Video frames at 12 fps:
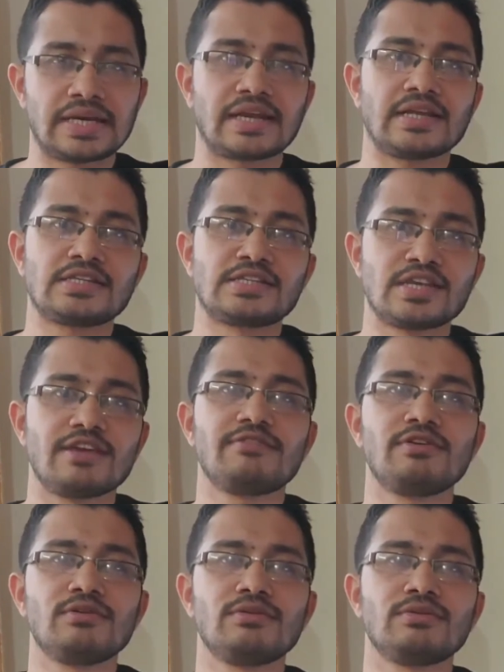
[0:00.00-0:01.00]
that can
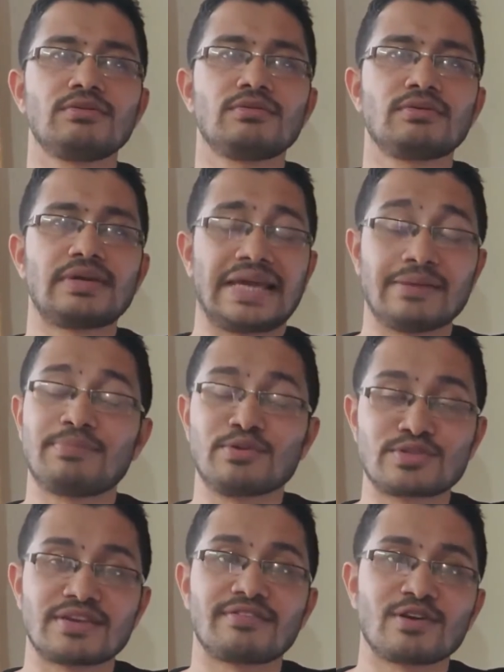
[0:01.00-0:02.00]

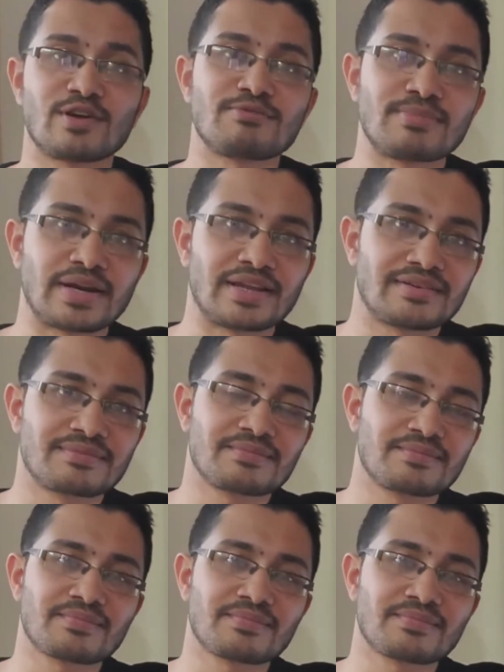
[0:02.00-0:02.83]
help you save a lot of money.